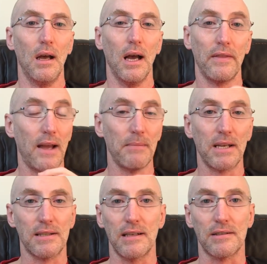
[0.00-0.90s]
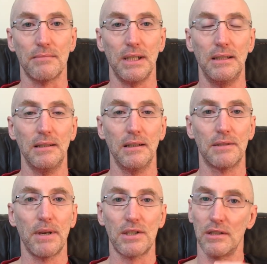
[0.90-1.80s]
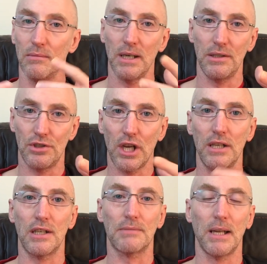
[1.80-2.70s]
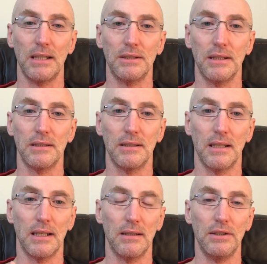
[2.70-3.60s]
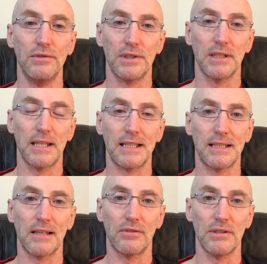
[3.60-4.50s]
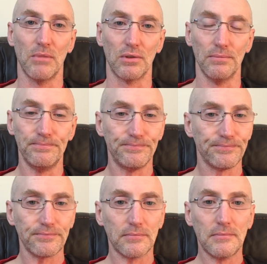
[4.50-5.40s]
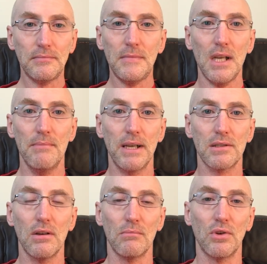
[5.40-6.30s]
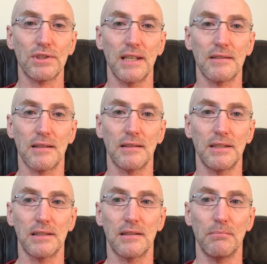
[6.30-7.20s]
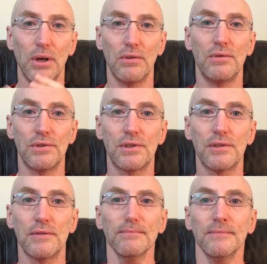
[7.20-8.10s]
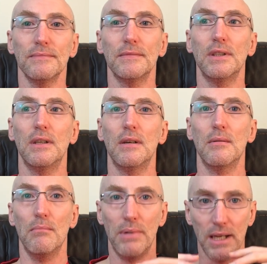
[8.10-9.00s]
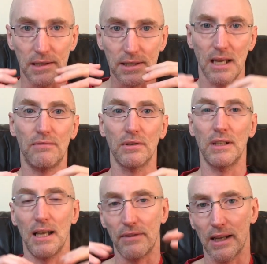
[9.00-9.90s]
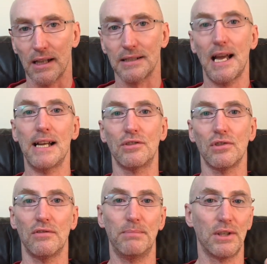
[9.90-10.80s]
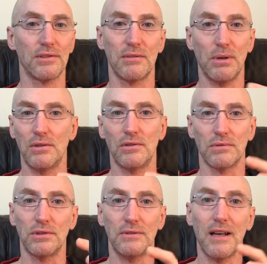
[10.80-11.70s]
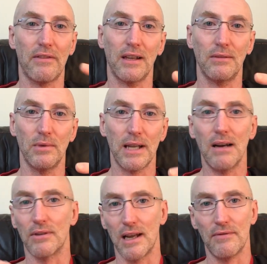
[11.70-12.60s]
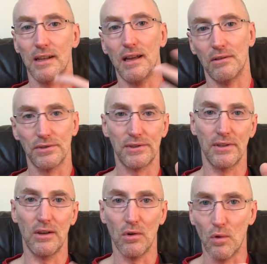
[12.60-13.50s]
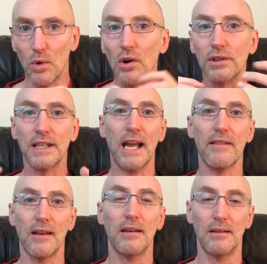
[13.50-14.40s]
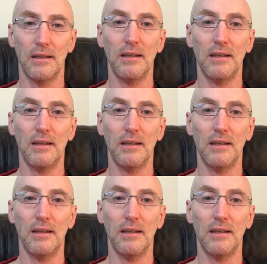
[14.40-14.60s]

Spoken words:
And that makes sense to me, especially the way Shane explains it, using the tensegrity model. It makes a lot more sense than just the bones being the scaffold and everything else hangs off, because the bones will do nothing without everything else, so they all work together